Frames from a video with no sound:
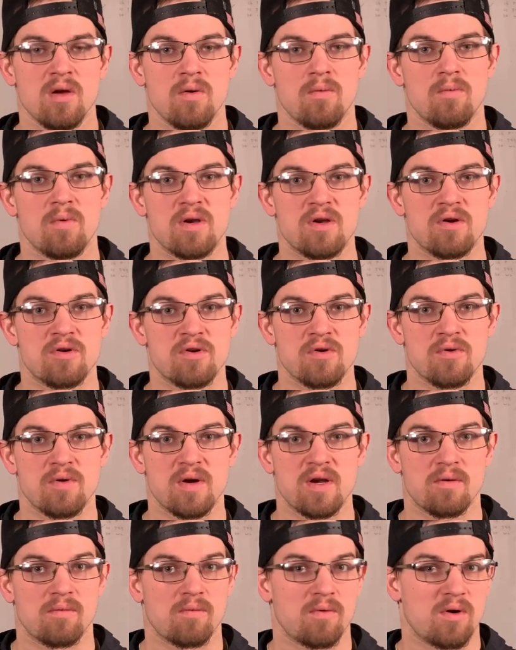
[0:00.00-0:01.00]
when you're
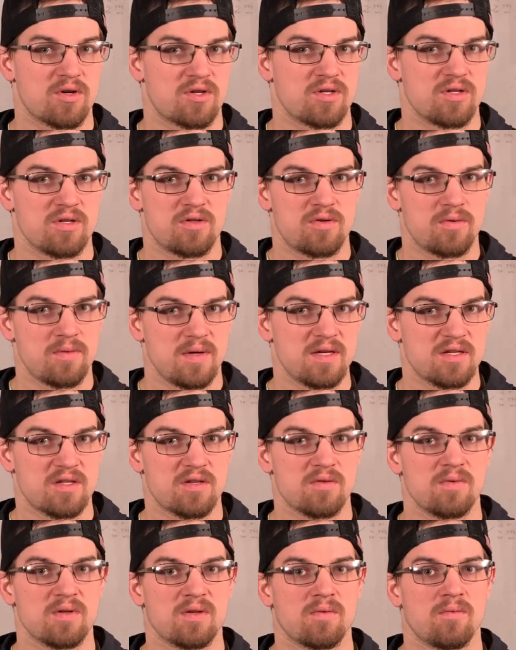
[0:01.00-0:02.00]
doing Russian twists
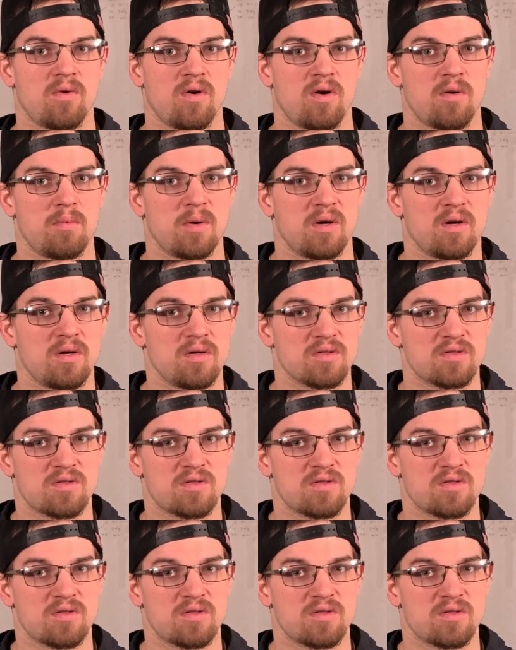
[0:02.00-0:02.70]
with wall balls.